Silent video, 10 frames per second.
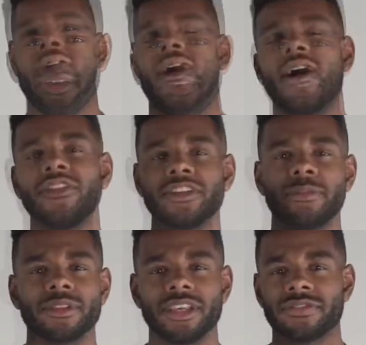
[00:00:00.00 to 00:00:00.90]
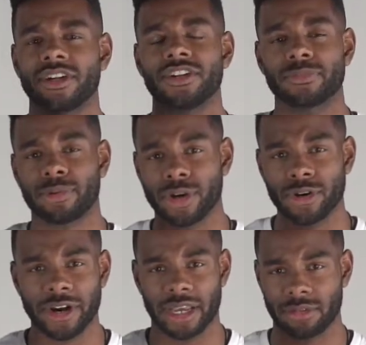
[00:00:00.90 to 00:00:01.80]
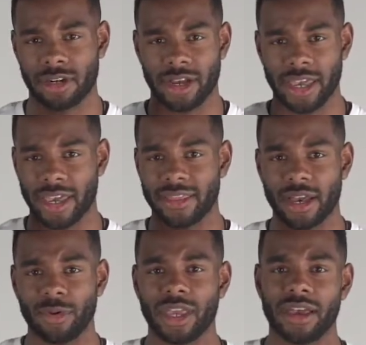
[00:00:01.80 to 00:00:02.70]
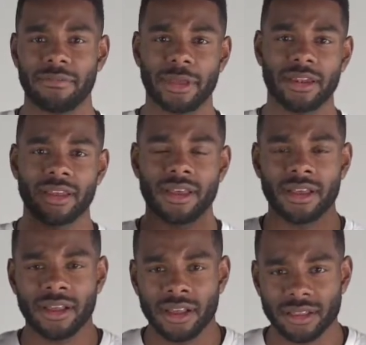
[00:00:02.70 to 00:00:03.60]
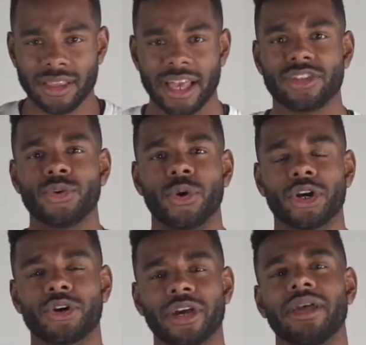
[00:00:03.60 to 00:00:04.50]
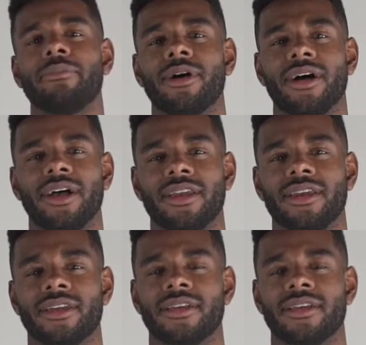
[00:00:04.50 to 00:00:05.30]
All these beliefs are just programs in our head that we have been led to agree upon